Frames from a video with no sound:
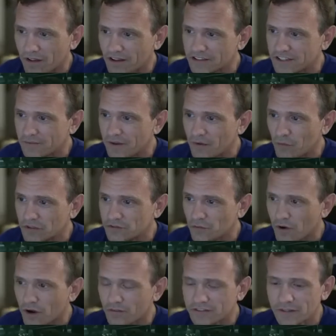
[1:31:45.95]
Jimmy, what's wrong?
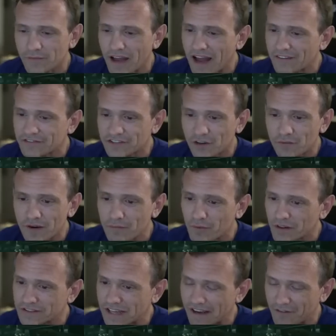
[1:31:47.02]
Jimmy, I have so many books
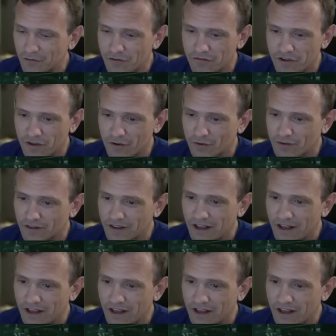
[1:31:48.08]
I haven't reviewed,